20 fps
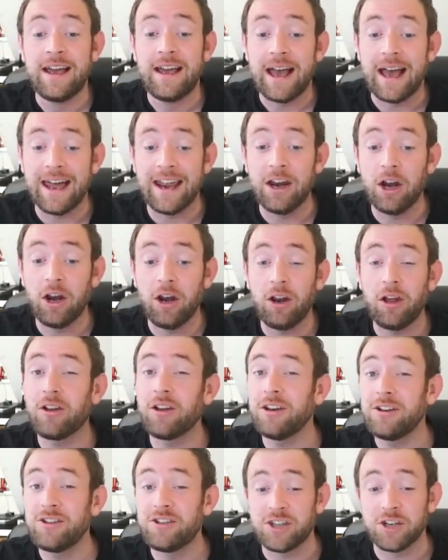and
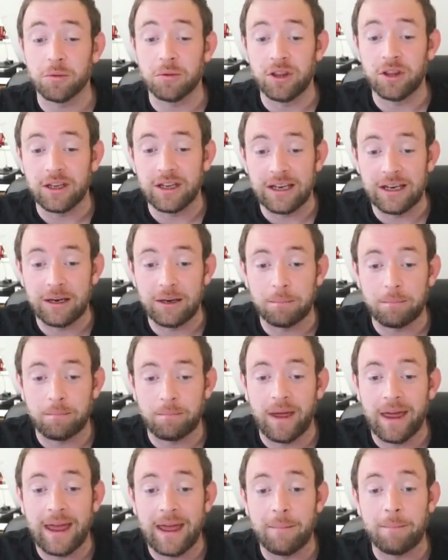looking at doing the
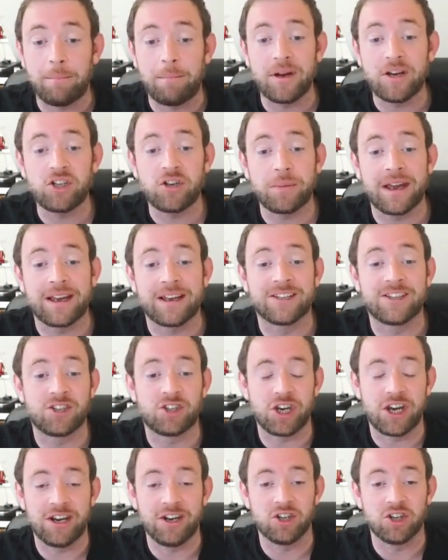bishop
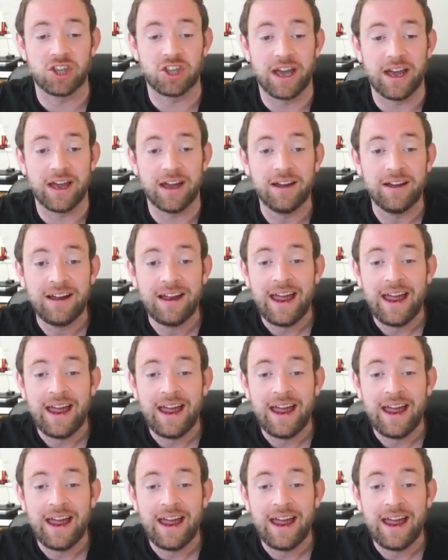exchange there.